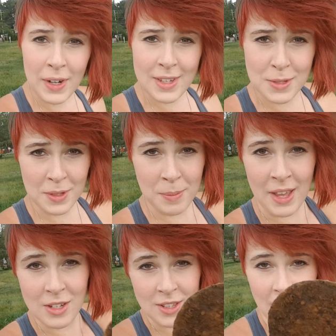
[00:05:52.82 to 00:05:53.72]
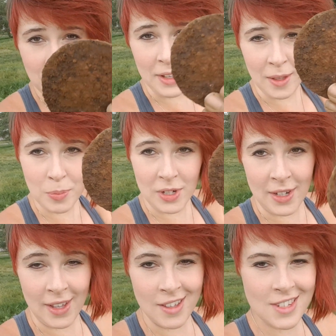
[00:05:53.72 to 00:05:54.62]
As you can imagine, that rang up pretty
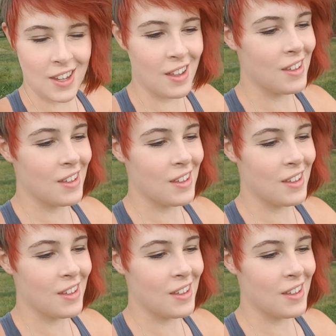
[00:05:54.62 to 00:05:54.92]
nice.